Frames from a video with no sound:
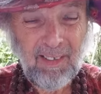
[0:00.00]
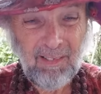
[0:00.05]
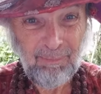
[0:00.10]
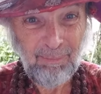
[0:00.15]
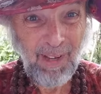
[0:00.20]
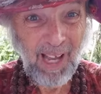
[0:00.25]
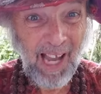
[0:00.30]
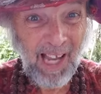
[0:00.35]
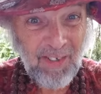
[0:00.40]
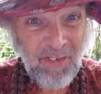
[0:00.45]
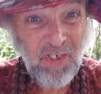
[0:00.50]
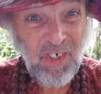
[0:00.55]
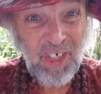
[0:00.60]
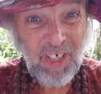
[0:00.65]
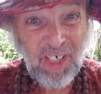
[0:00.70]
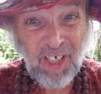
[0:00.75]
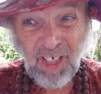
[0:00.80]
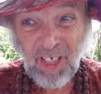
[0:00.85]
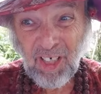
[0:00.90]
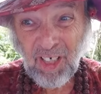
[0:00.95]

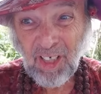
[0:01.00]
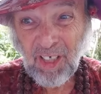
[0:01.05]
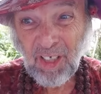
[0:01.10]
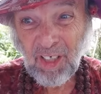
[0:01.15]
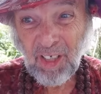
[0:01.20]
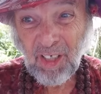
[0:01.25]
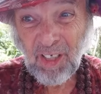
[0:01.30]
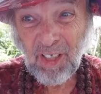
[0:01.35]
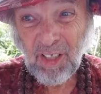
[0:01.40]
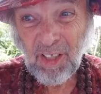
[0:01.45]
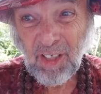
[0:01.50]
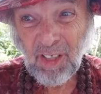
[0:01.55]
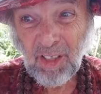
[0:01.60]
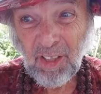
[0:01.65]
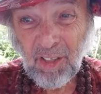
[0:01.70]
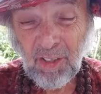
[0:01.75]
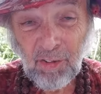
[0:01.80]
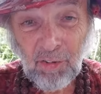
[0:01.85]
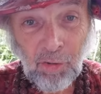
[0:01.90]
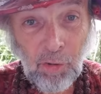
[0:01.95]
magic?
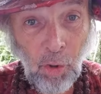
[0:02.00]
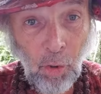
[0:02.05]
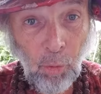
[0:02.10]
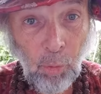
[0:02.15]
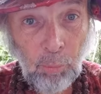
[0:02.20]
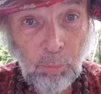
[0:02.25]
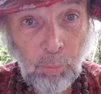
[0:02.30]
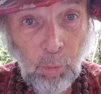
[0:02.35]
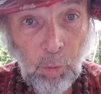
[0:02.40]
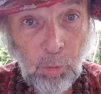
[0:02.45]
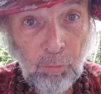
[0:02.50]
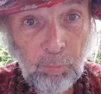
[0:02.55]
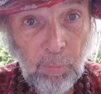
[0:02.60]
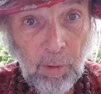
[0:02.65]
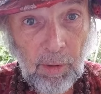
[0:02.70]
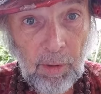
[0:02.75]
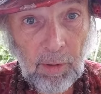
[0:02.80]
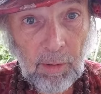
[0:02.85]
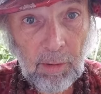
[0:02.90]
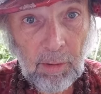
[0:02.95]
No
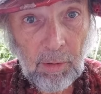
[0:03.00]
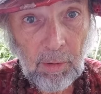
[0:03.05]
movement